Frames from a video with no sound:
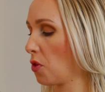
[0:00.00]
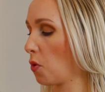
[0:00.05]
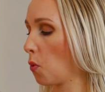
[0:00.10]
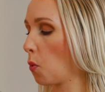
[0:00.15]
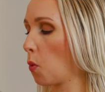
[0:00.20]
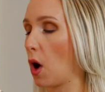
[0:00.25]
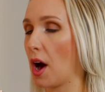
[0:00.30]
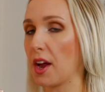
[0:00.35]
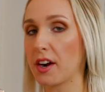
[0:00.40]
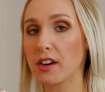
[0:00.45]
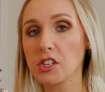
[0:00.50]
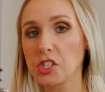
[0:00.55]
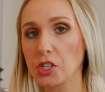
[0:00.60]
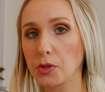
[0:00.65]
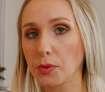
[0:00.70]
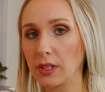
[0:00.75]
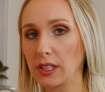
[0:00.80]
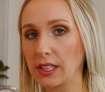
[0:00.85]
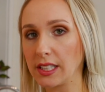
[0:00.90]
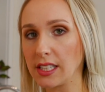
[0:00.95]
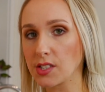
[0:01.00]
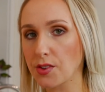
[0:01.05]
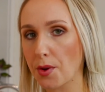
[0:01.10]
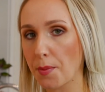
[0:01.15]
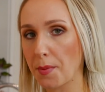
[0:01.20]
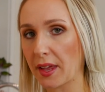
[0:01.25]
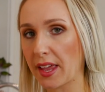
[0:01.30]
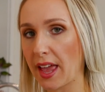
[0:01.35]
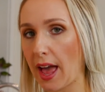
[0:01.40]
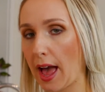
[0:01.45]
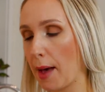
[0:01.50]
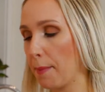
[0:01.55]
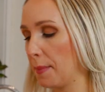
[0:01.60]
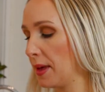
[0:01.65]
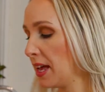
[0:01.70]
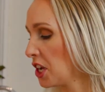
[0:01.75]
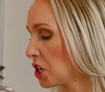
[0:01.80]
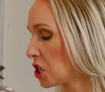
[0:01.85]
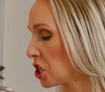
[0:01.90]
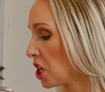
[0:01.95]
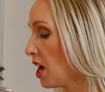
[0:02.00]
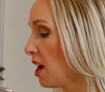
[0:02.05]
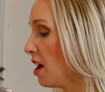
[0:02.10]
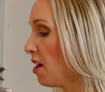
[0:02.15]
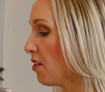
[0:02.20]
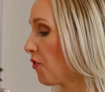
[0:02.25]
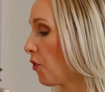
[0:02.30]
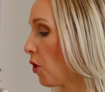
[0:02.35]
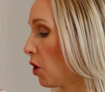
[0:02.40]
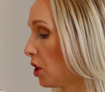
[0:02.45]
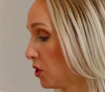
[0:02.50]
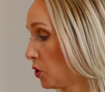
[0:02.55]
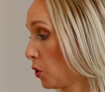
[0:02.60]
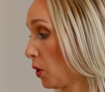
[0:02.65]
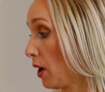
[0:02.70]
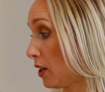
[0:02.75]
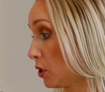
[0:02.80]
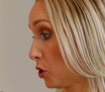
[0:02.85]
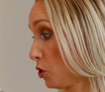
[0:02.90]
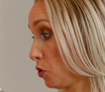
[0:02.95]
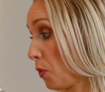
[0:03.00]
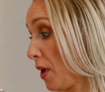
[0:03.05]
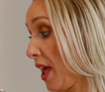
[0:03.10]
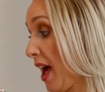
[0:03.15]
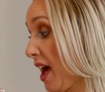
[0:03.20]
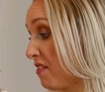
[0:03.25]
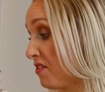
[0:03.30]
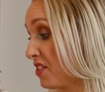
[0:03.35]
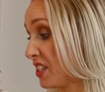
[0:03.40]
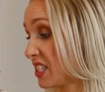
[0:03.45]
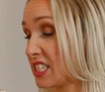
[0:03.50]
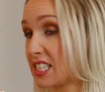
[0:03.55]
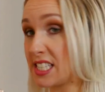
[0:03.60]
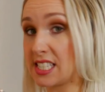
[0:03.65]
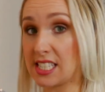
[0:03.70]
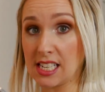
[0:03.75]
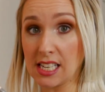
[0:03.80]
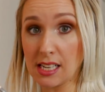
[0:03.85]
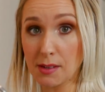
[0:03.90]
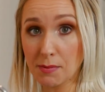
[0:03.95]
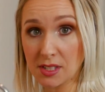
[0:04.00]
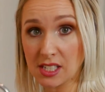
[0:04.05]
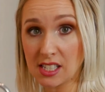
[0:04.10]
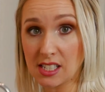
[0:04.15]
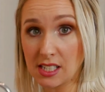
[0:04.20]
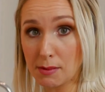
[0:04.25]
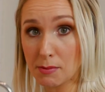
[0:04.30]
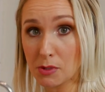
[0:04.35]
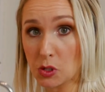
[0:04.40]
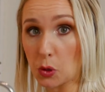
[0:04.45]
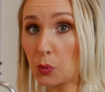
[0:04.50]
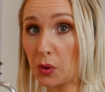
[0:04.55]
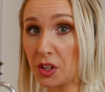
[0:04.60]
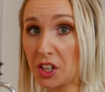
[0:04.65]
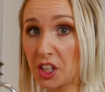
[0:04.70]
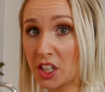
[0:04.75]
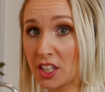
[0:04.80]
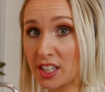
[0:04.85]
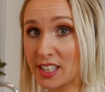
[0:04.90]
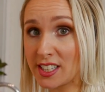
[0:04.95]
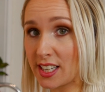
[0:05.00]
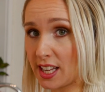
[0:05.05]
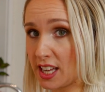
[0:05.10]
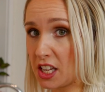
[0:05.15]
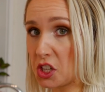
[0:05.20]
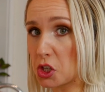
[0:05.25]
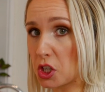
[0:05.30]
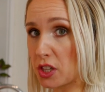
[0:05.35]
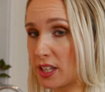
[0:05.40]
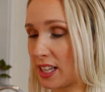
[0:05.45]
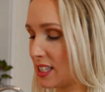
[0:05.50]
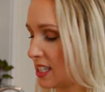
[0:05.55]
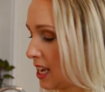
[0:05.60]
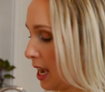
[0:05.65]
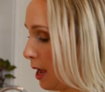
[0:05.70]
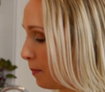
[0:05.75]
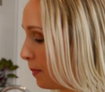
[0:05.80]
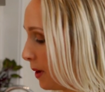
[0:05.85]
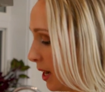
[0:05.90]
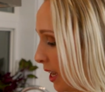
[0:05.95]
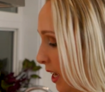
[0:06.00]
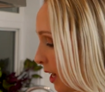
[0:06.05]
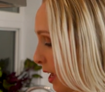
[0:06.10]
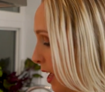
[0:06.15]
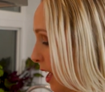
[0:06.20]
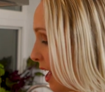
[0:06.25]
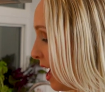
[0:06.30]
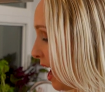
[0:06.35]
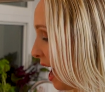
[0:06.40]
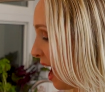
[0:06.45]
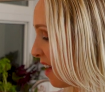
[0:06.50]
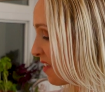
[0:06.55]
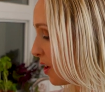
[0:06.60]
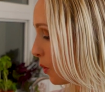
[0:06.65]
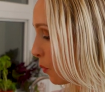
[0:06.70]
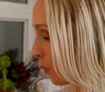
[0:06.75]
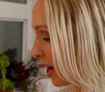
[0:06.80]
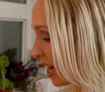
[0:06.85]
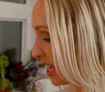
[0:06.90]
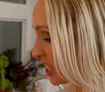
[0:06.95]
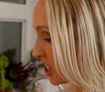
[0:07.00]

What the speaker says: the water to release from the cabbage. So we have this steam. The steam is a really good indication that's happening. And then when I